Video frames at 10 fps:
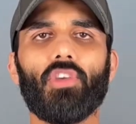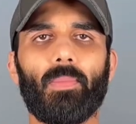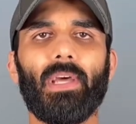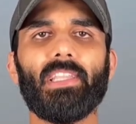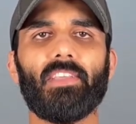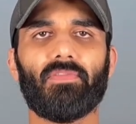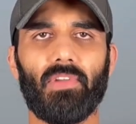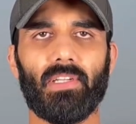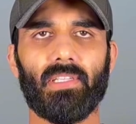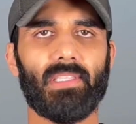apply these
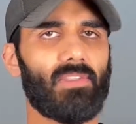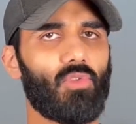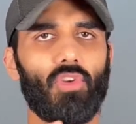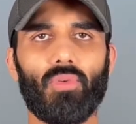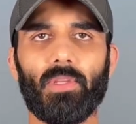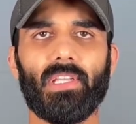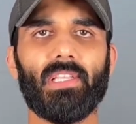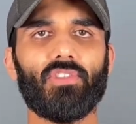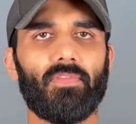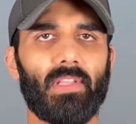filters, there's going to be
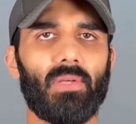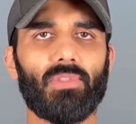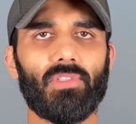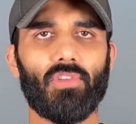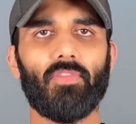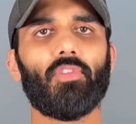tens of thousands of,